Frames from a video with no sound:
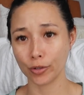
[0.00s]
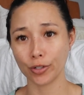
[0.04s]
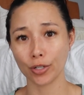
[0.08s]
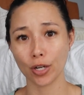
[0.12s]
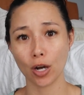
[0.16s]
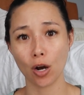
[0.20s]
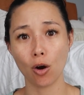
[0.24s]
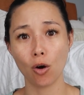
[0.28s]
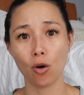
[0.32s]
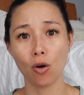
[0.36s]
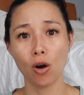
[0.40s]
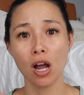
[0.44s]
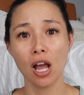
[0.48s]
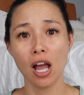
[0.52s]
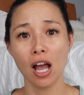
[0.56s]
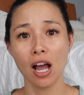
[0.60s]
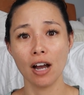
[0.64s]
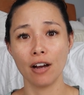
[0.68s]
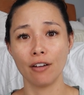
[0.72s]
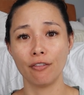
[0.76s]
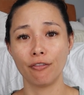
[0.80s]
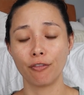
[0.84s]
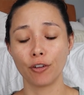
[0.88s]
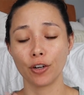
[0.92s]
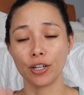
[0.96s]
So
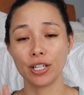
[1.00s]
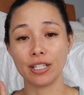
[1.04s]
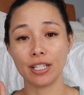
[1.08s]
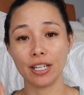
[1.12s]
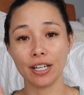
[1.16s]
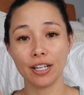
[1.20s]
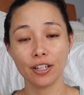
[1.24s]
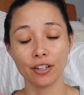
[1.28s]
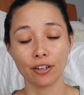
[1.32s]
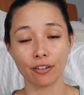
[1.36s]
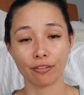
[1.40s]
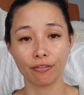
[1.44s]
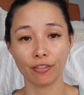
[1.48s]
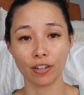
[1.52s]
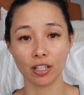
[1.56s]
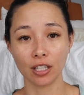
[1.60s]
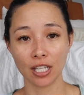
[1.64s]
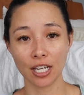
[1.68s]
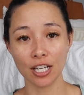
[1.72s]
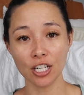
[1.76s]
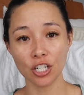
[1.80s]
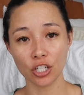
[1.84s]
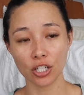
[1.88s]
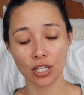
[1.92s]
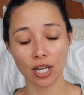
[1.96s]
for
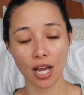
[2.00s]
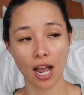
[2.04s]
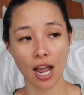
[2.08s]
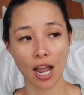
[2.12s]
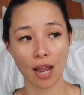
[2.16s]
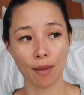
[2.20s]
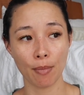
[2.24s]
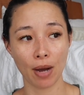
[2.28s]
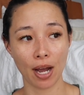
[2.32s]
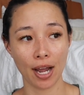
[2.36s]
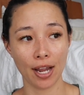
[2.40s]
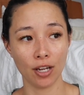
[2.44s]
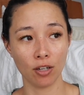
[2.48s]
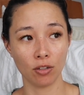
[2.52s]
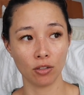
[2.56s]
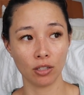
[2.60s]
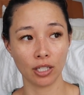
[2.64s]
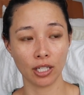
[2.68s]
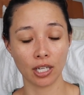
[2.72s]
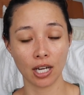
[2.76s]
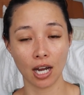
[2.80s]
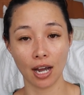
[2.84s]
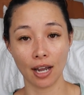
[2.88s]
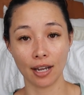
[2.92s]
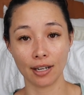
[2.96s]
lunchtime, I
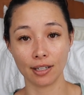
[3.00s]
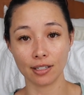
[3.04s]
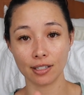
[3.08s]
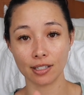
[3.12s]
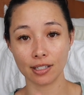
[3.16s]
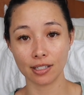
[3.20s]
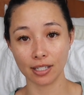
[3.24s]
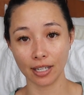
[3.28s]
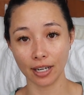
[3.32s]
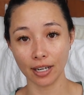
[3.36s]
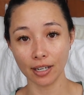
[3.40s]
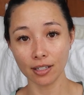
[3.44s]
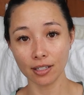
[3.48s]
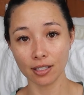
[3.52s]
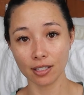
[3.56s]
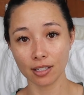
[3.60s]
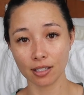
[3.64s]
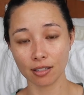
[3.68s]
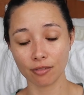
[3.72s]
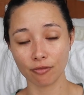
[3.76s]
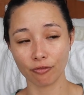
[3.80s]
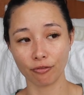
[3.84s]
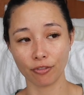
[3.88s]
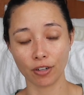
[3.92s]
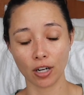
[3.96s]
only got
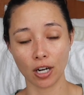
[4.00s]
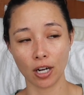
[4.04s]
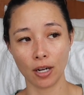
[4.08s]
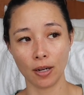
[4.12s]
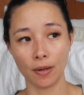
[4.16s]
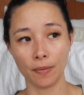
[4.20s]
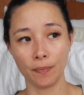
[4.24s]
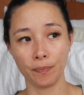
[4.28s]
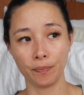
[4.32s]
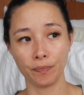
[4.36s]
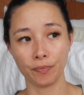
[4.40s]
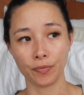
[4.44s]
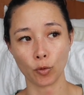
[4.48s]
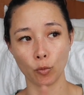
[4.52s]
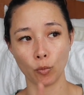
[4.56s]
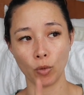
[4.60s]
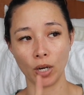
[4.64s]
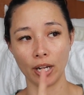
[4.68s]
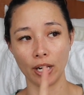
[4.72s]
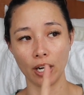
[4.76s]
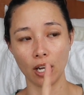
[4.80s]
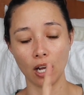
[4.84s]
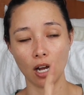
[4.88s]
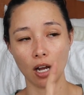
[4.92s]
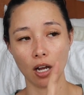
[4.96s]
6 from
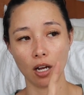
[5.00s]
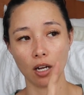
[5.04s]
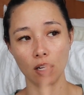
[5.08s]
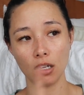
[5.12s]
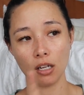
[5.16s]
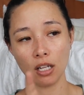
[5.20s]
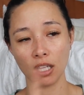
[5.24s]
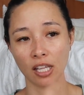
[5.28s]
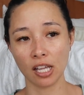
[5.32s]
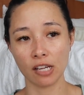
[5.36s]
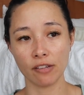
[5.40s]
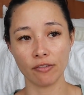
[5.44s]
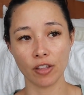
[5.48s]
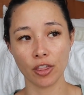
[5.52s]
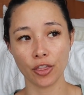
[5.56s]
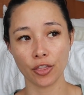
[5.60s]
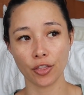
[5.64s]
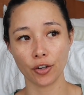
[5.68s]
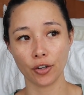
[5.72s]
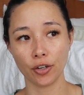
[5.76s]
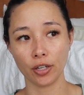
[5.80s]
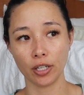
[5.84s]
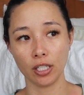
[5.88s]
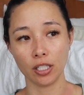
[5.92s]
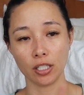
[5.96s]

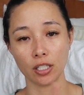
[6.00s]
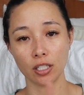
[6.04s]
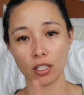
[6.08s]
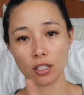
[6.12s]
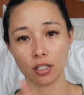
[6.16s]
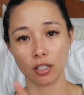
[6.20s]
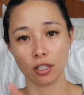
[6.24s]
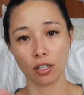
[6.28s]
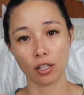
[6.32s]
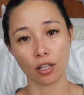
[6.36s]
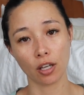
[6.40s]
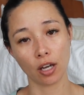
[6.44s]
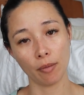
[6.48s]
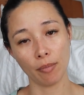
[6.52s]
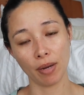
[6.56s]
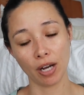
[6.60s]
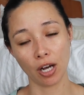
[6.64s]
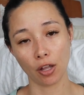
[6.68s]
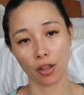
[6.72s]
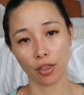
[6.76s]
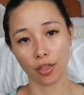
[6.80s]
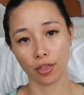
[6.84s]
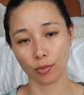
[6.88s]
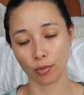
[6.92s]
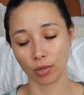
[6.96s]
11:30 to
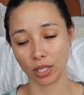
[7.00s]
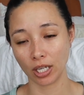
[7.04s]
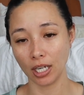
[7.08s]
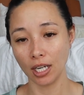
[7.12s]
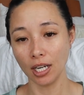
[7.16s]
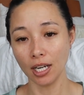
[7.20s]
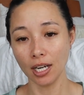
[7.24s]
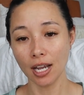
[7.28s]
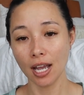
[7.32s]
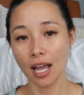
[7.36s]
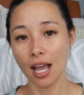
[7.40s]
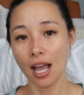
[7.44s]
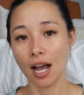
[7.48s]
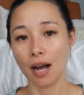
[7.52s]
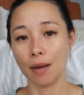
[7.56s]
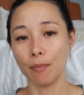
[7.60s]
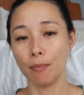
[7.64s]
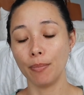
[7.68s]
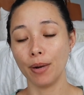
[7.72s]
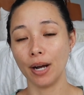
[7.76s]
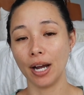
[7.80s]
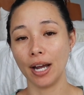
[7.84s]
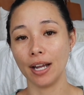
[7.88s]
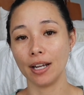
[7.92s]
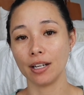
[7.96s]
about 3,
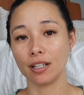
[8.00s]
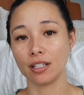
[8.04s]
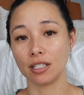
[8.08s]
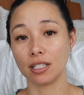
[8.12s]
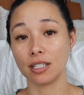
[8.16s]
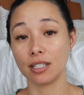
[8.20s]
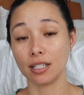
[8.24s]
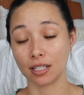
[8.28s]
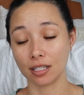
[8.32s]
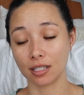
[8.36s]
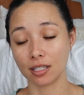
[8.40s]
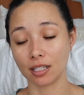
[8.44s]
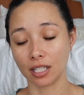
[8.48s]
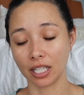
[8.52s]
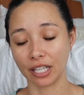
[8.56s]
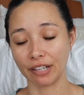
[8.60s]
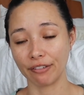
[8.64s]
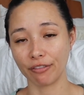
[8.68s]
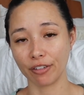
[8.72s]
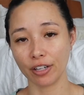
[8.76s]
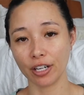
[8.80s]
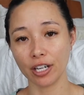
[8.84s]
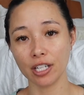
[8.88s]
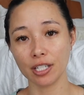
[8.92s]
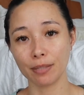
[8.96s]
but 6
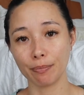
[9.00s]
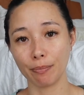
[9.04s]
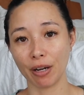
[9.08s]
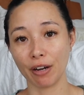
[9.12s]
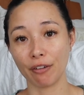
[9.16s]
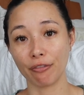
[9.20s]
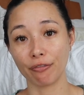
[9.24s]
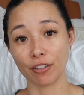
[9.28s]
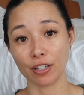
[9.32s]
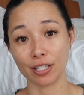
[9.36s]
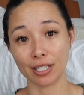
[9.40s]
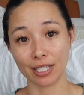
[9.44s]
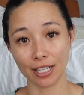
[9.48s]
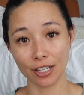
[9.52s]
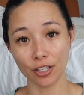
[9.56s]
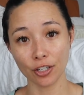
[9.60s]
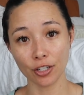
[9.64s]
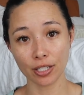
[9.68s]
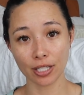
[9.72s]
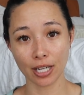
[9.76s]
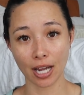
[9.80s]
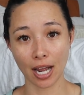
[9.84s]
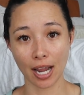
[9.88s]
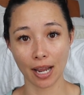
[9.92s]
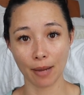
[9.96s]
deliveries. But for
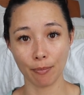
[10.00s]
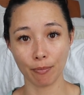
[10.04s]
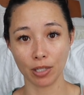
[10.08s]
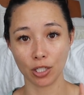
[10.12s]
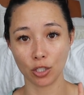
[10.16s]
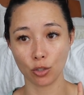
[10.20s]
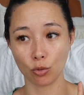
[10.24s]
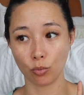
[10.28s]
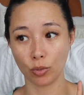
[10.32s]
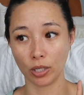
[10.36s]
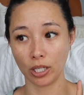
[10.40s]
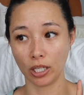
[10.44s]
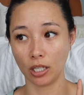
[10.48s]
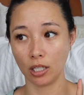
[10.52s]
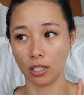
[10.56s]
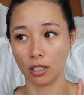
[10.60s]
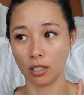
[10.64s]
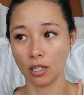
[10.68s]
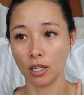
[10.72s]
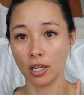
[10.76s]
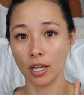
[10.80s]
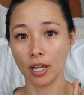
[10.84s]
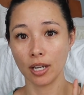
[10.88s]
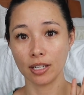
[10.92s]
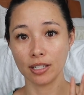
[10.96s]
dinner time,
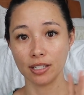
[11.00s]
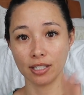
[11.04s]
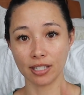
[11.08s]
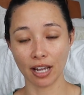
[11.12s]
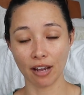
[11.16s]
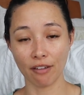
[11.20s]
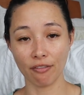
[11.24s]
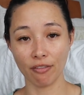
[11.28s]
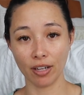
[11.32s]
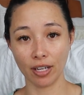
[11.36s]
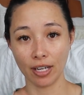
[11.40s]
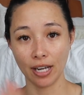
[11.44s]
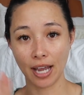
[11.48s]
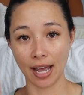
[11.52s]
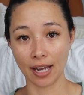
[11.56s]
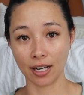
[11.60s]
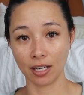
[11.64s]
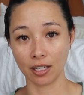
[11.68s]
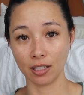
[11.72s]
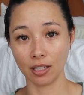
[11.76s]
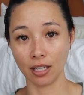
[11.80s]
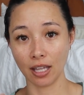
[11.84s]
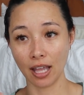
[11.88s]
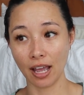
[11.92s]
between 7 and